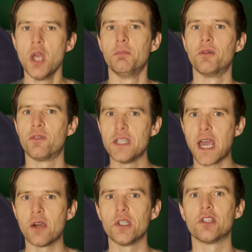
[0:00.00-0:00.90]
but for
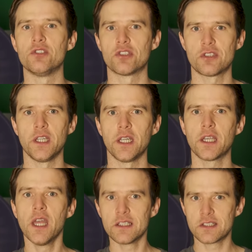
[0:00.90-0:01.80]
now you can just
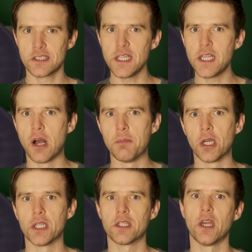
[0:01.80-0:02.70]
think C
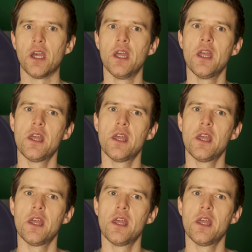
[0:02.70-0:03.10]
harmonica,